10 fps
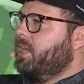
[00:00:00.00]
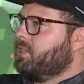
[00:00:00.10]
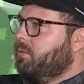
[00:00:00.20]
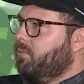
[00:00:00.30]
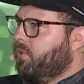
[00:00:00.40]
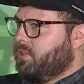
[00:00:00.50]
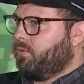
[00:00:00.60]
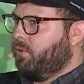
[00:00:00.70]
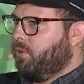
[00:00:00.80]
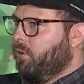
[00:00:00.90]
is going to move us
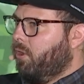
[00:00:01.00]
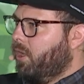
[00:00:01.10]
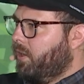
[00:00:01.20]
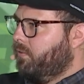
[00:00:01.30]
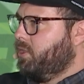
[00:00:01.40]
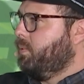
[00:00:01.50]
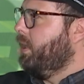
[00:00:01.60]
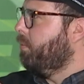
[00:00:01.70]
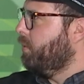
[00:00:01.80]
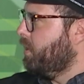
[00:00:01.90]
further along of just being
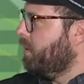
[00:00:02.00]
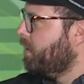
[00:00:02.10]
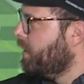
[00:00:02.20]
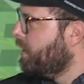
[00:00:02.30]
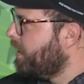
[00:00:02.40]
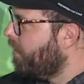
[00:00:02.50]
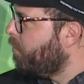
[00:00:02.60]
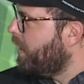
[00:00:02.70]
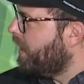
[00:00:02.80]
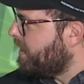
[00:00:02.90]
able to give
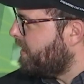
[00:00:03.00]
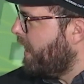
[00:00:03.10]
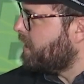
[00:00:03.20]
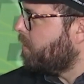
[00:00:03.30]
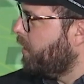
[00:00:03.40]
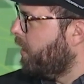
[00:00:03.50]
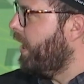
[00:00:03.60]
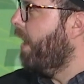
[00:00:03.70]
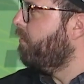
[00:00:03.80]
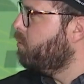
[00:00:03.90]
me an assessment, like,
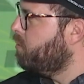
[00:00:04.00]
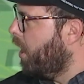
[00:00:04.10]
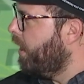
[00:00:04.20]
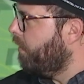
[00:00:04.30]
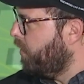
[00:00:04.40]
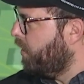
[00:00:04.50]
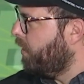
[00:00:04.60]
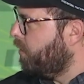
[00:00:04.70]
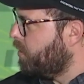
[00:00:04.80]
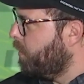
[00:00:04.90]
have you done everything
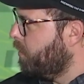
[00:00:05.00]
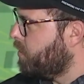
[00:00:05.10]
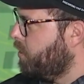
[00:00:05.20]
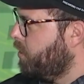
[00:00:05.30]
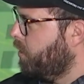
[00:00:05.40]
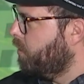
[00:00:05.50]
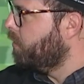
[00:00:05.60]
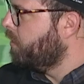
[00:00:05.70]
you're supposed to do?